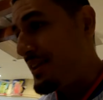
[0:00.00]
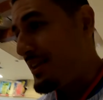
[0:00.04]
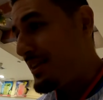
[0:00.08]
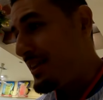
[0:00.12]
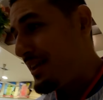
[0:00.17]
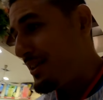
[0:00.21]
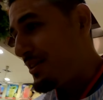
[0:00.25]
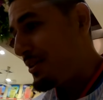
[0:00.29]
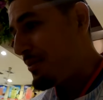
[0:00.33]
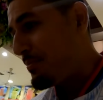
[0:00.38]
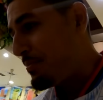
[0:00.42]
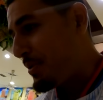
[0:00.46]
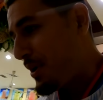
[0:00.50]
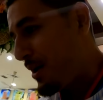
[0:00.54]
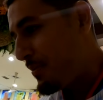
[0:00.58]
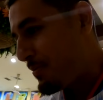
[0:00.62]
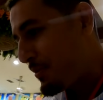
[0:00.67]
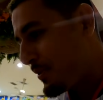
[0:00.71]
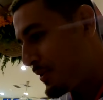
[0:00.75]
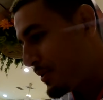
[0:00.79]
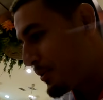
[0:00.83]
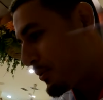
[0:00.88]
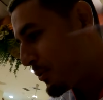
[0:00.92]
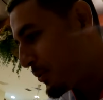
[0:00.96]
think that's the
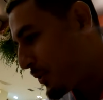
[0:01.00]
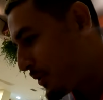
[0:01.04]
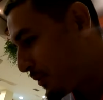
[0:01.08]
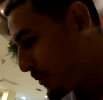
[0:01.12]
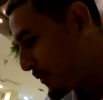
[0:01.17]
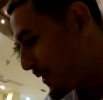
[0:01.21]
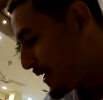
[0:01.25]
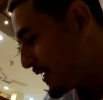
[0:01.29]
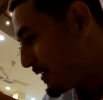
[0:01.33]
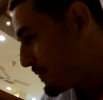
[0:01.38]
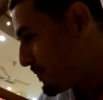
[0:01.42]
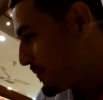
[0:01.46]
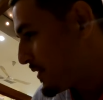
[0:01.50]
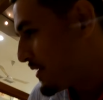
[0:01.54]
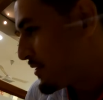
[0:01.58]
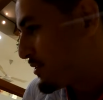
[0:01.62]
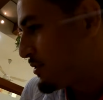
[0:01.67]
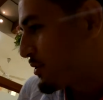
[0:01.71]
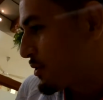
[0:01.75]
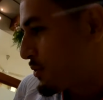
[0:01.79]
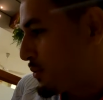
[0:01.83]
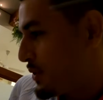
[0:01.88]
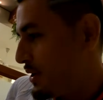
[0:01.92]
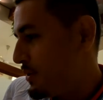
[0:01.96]
popular one, right? It's
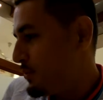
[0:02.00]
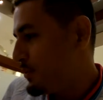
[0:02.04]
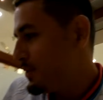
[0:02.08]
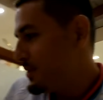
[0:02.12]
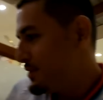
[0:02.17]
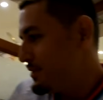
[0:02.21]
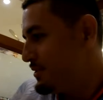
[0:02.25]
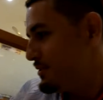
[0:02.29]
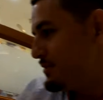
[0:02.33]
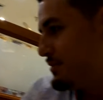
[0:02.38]
the green one?